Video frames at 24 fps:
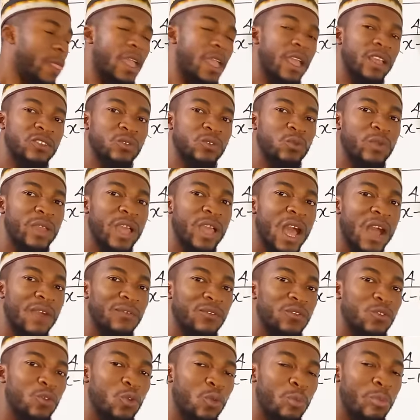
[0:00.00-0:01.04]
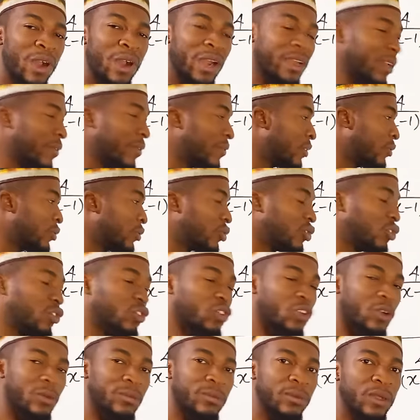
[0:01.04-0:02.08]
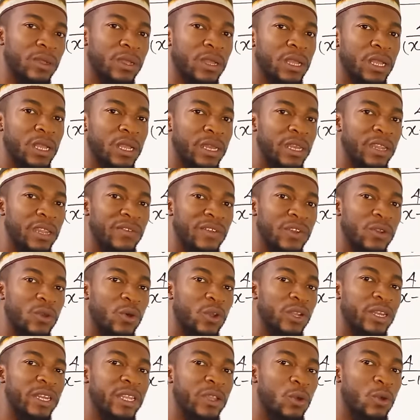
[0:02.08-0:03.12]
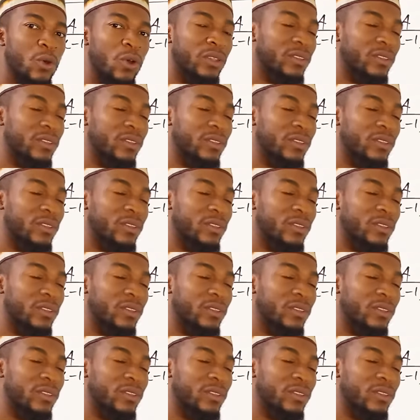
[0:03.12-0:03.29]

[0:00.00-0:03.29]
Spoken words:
Hence we have no variable to the top, leaving only